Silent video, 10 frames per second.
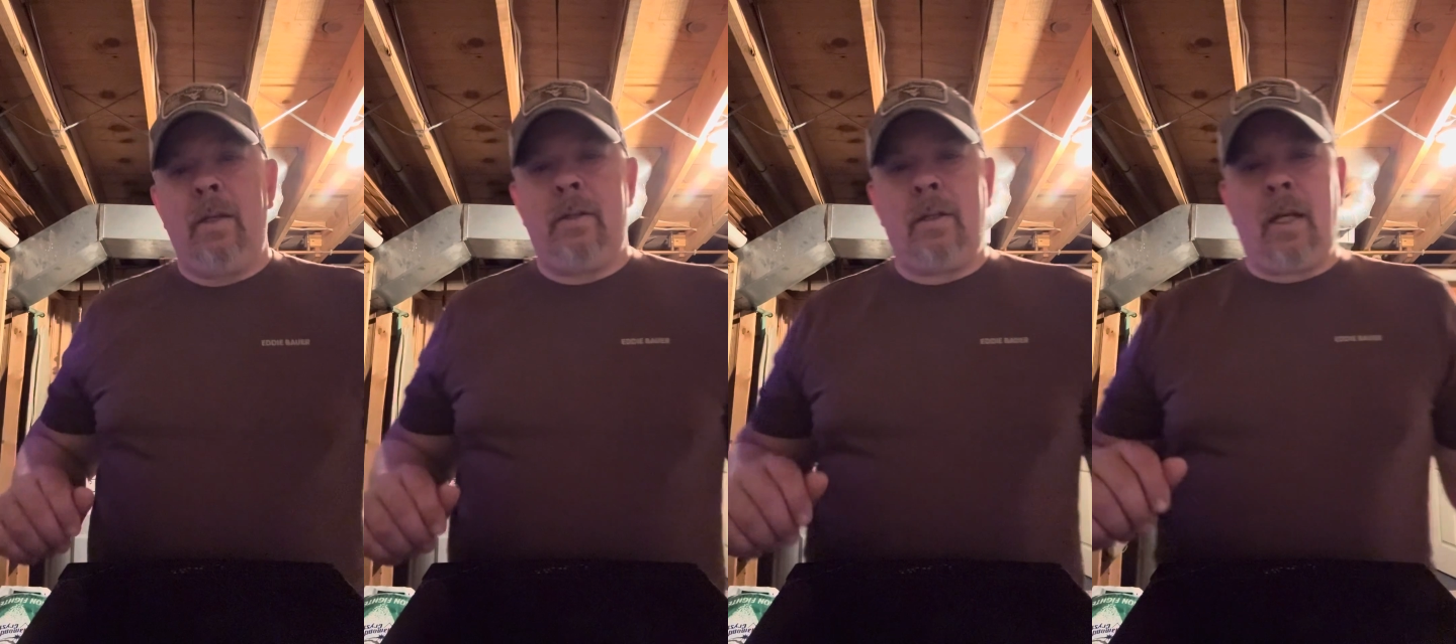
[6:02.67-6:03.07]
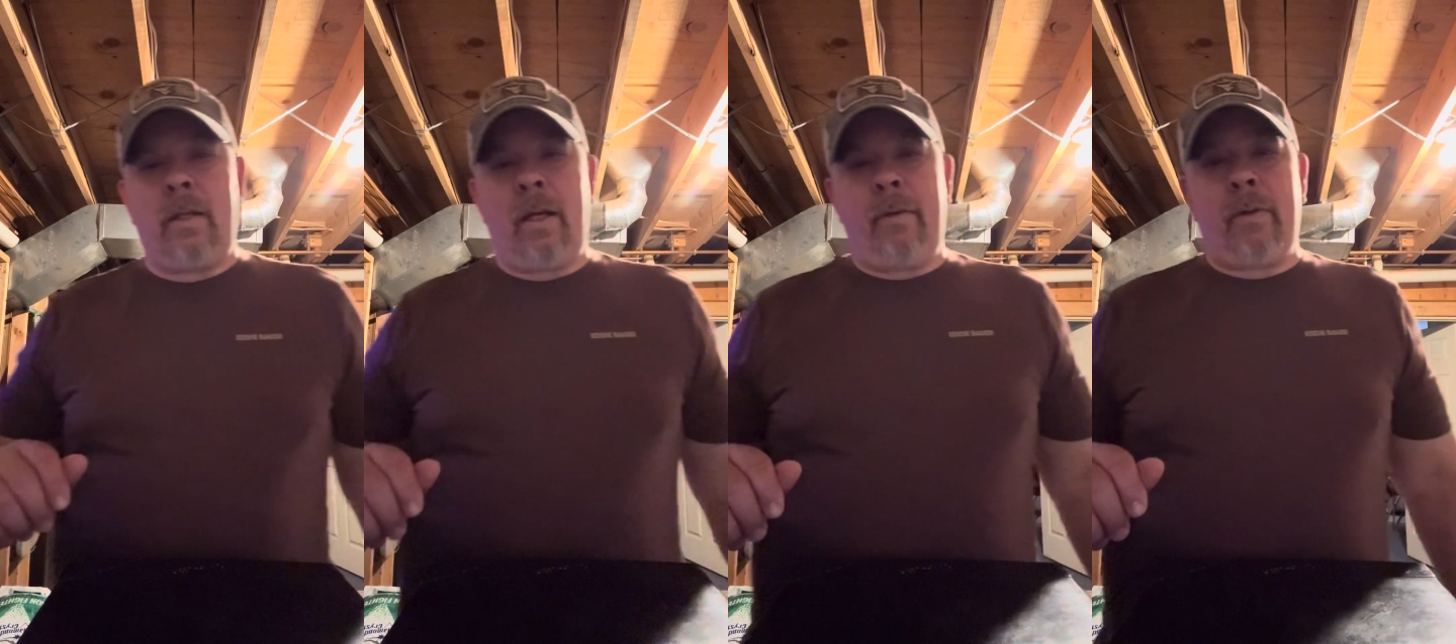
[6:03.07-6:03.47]
So you
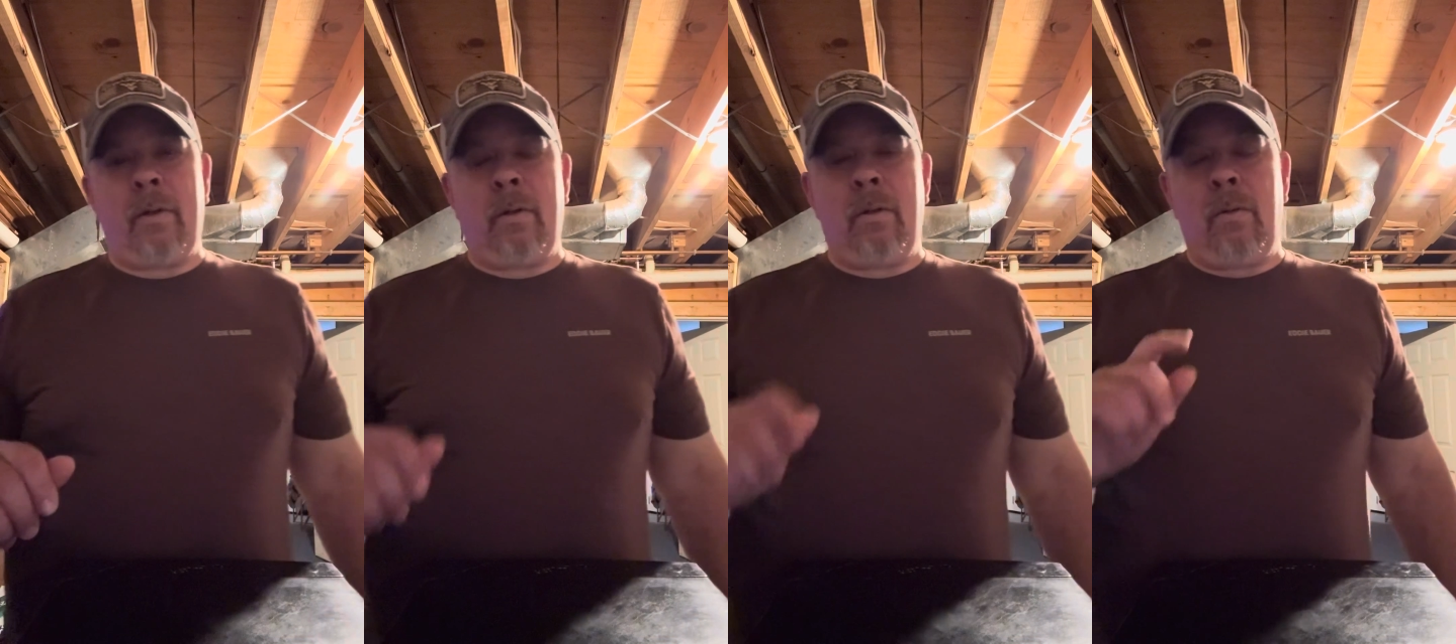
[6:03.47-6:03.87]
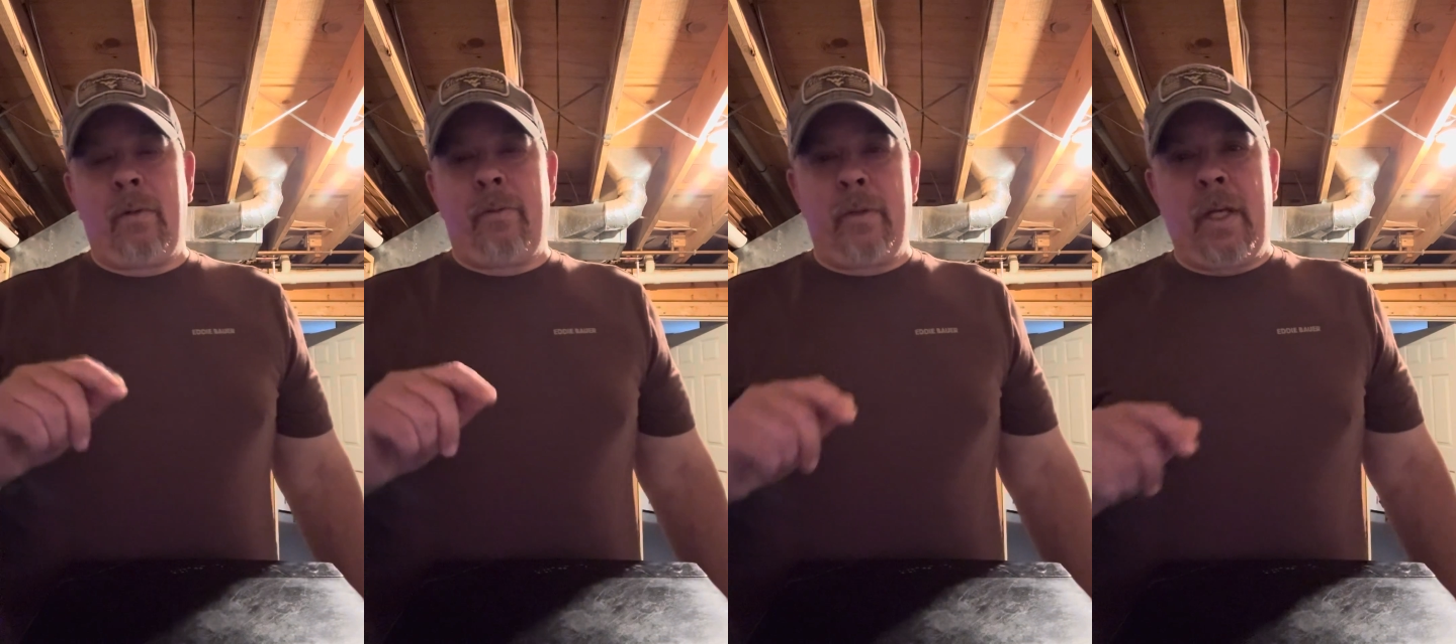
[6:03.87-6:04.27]
guys have a
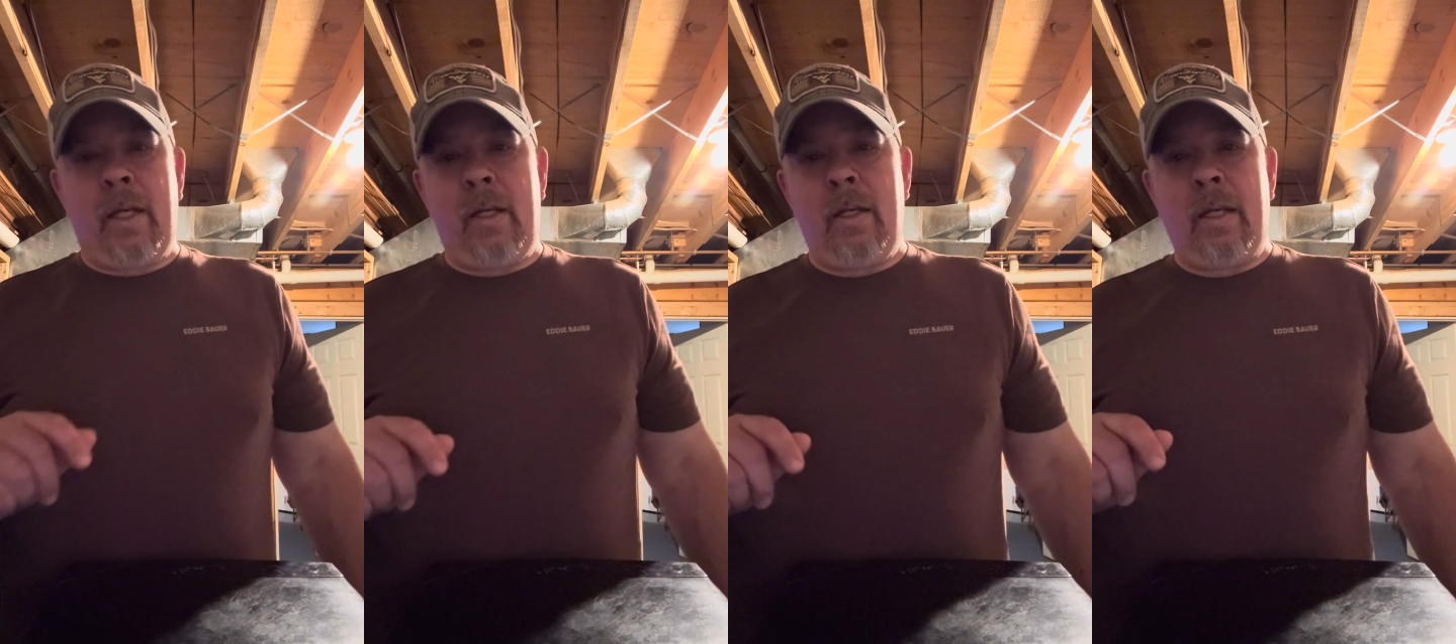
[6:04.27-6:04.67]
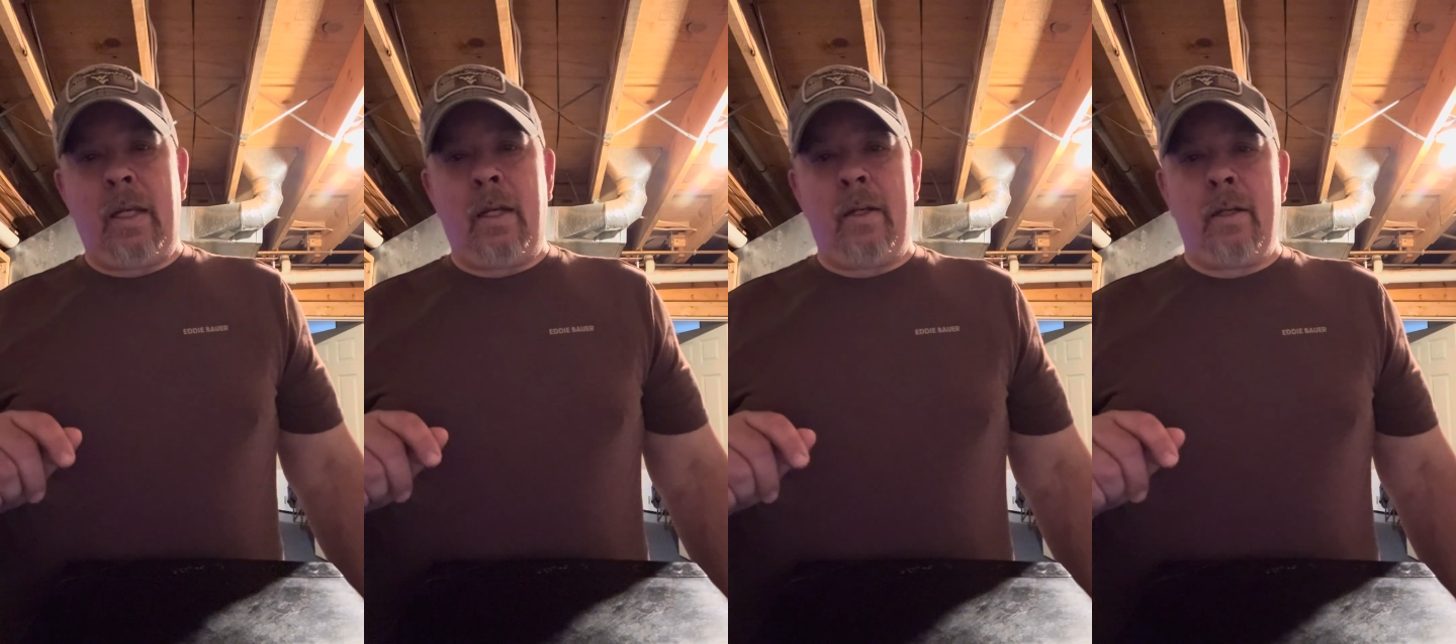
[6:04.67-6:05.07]
wonderful day,
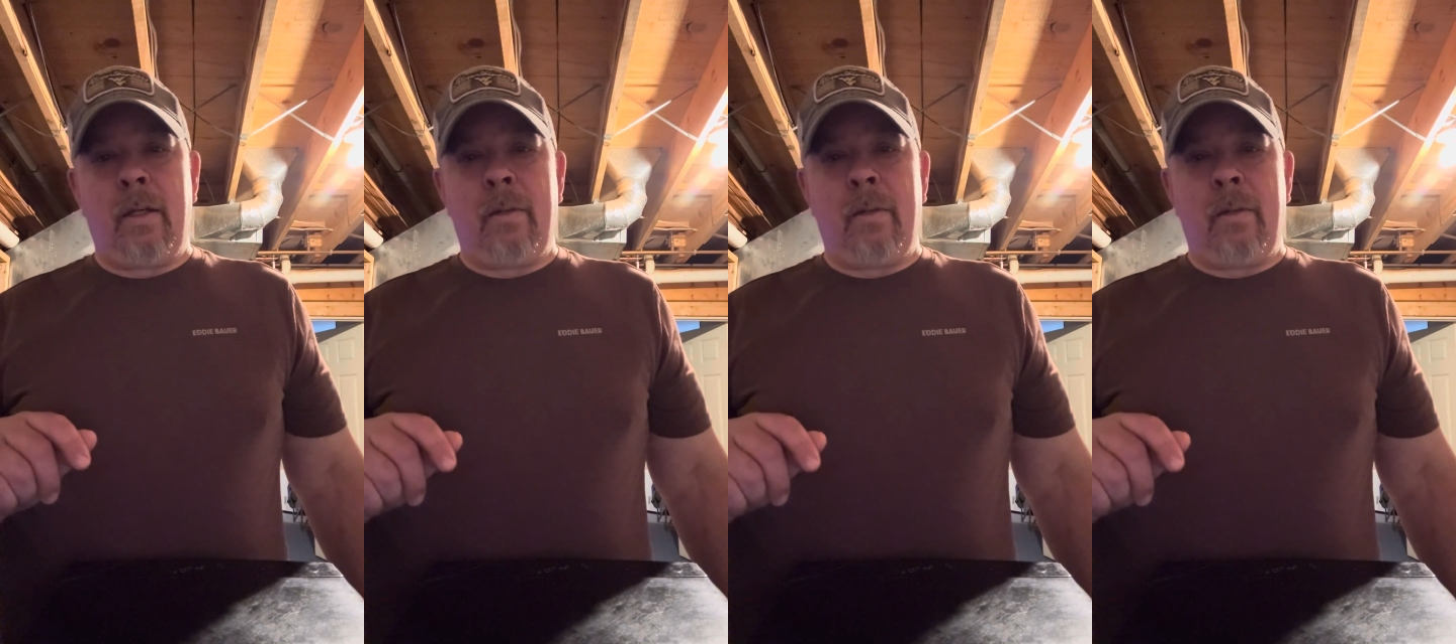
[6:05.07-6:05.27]
and